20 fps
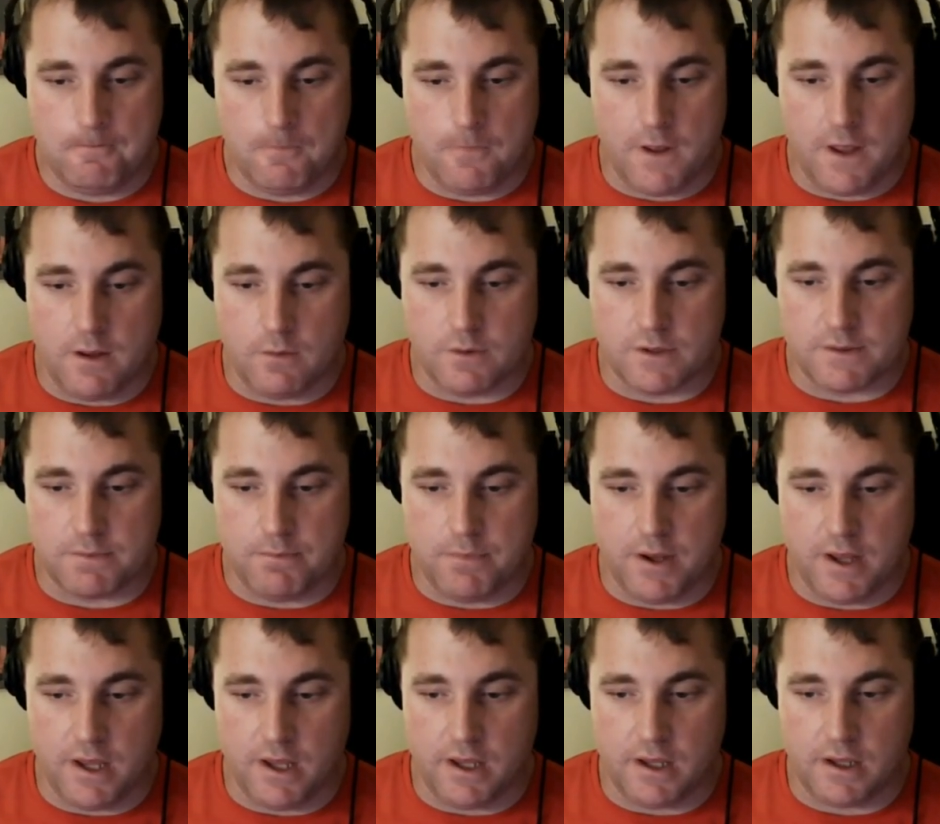he was
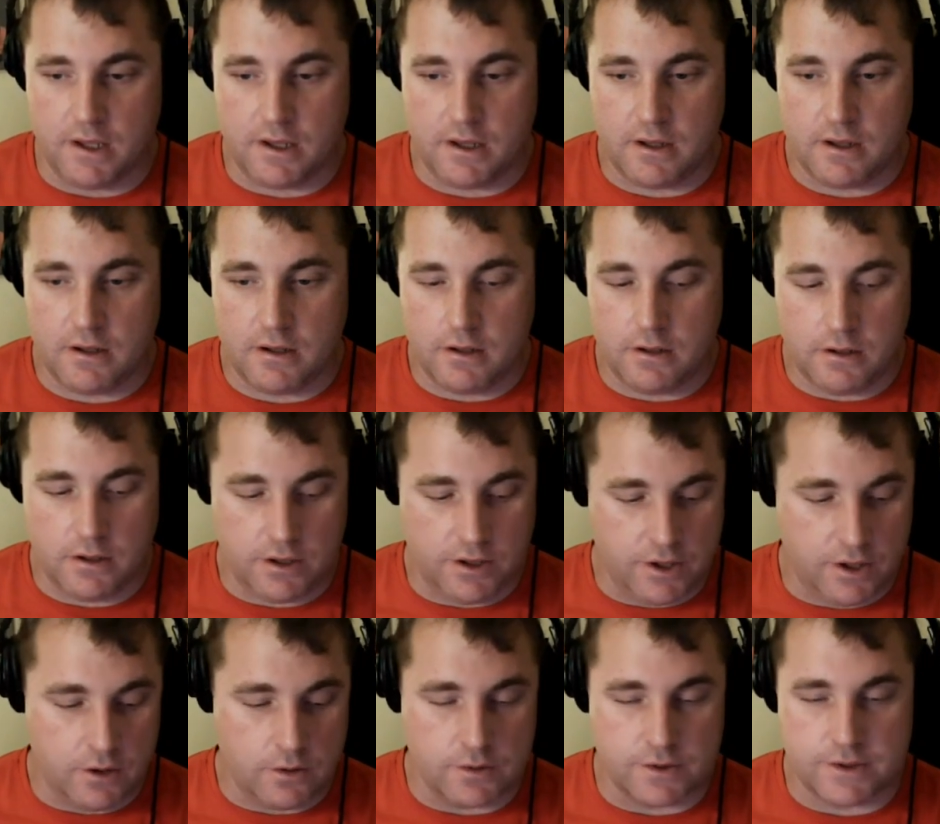being
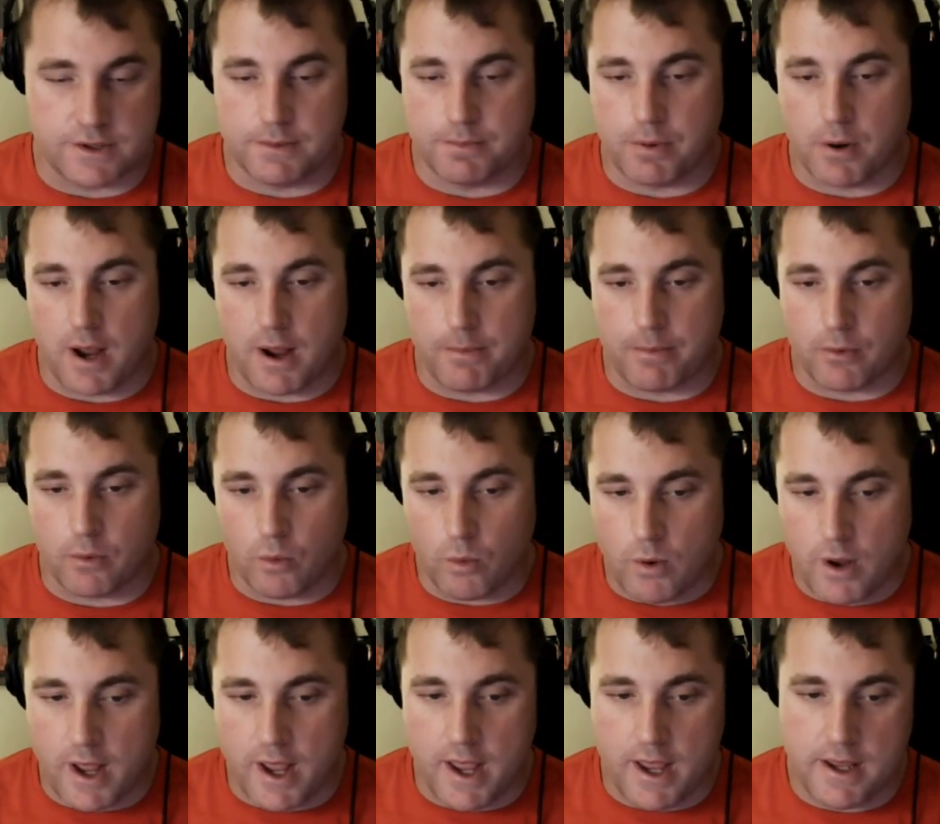used the proper
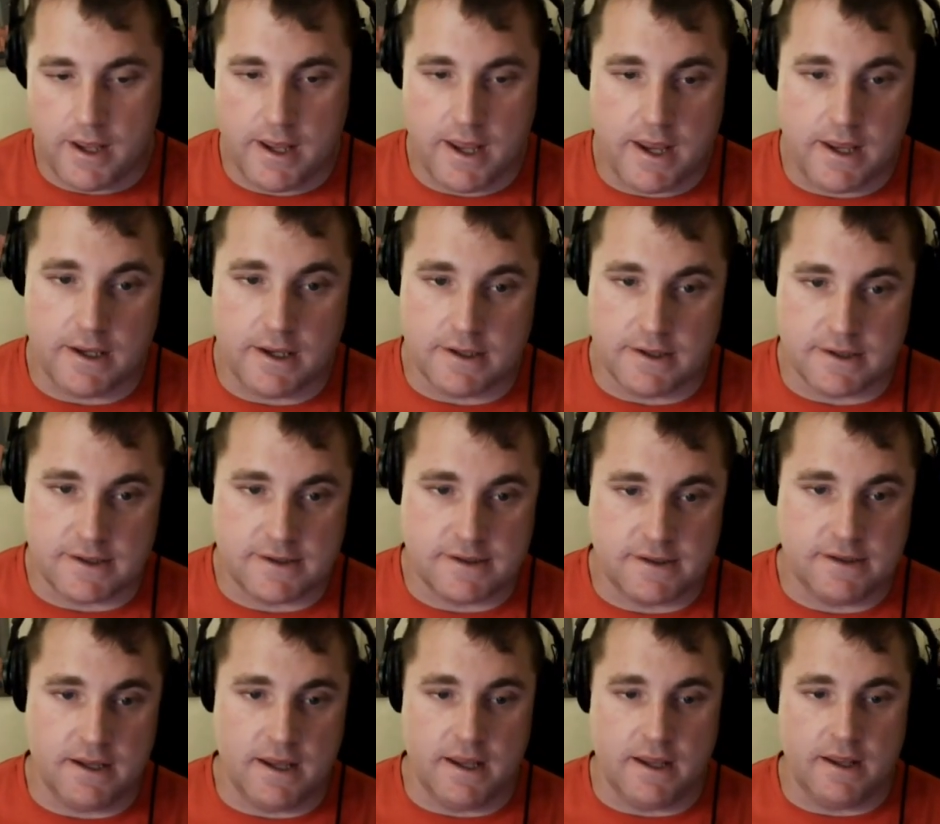way. He didn't
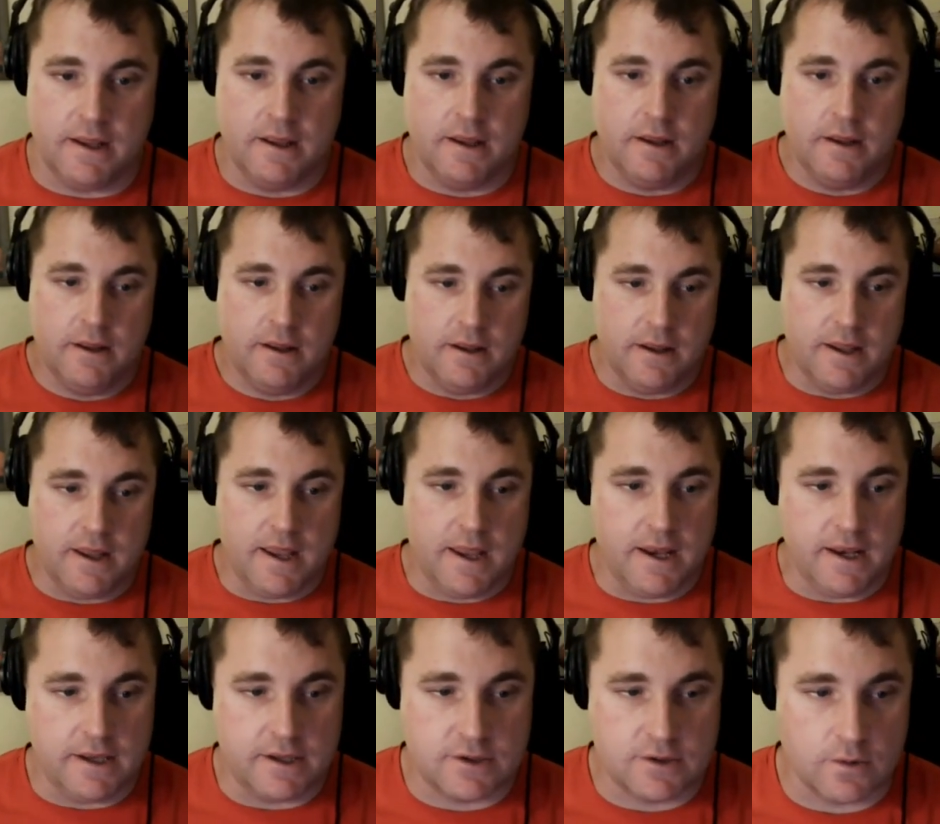see
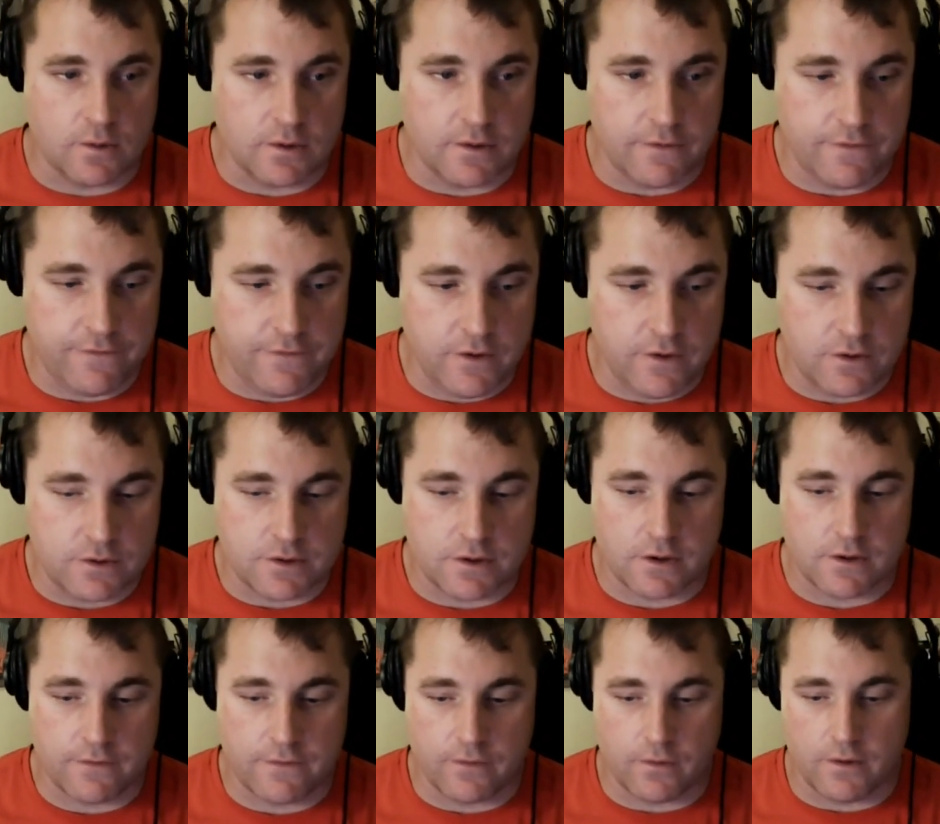any sort of
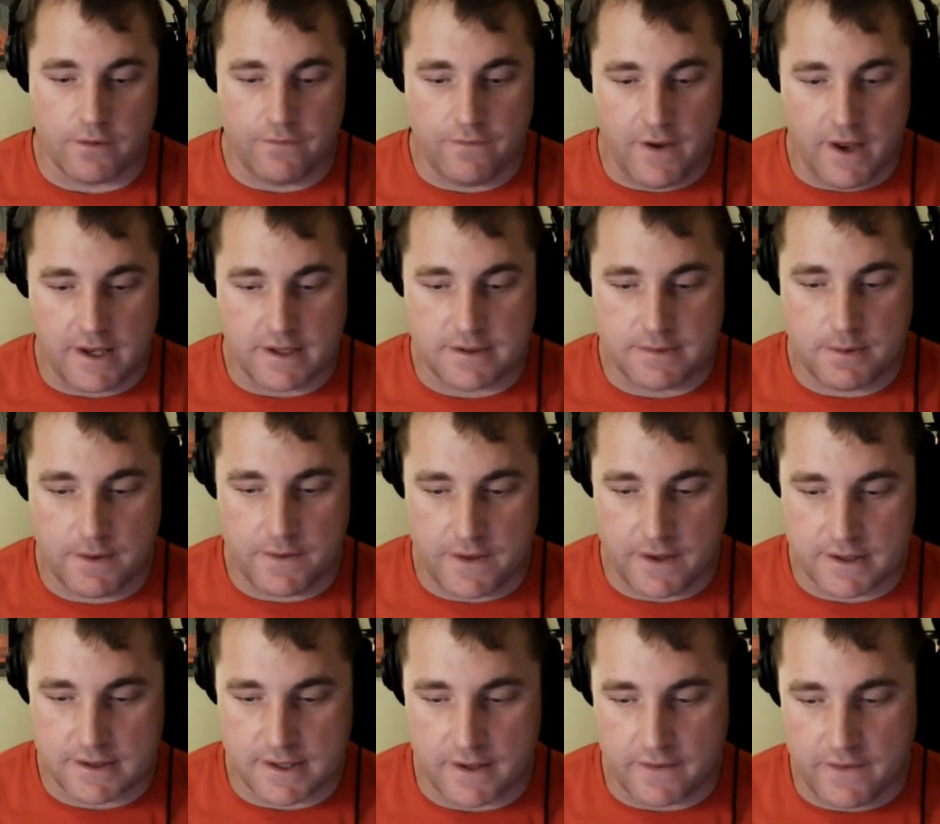future for advancement,
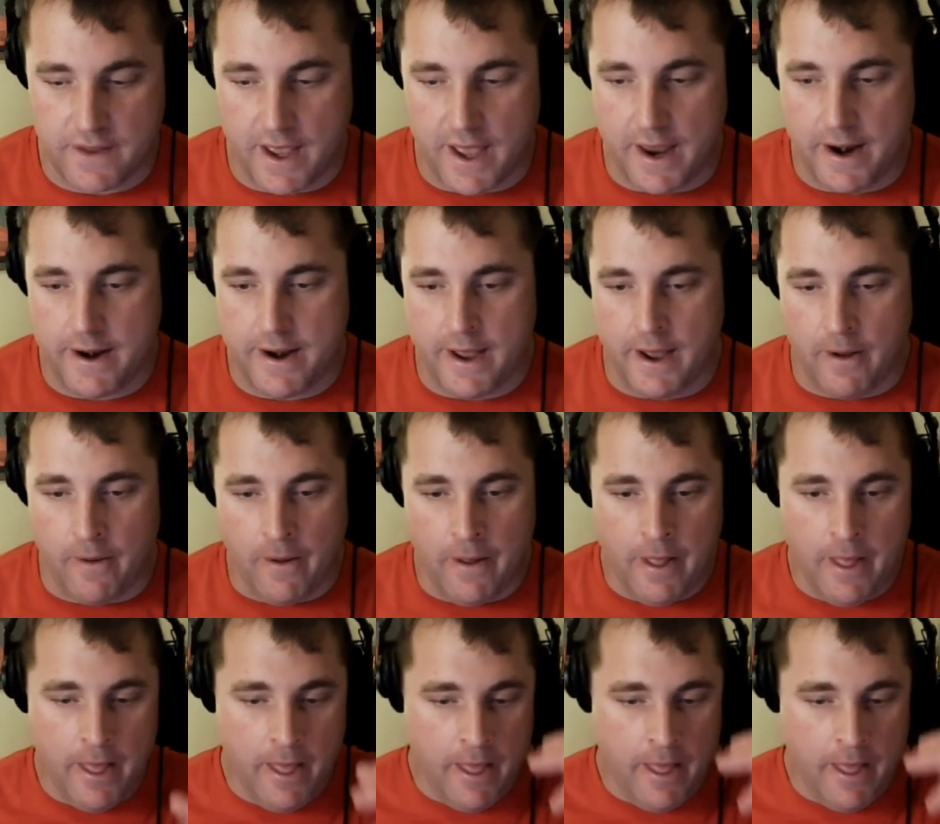things like that. Now,